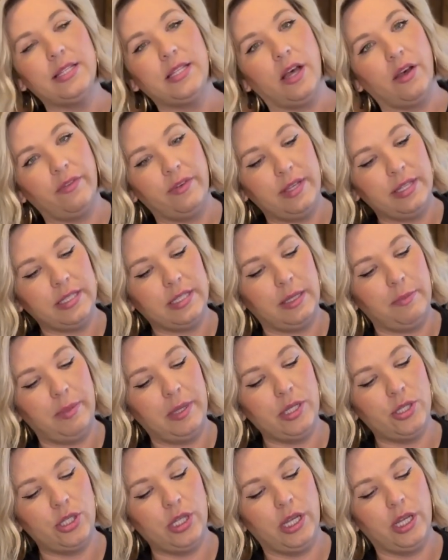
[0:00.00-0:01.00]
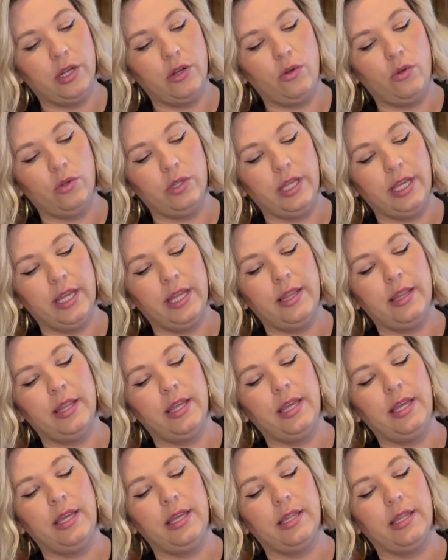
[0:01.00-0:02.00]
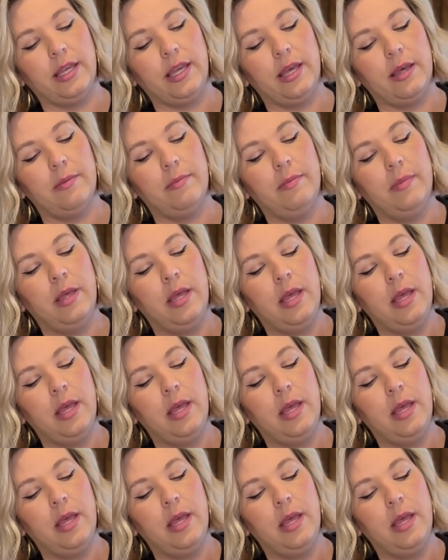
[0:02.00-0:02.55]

obviously pinching and holding in the helium.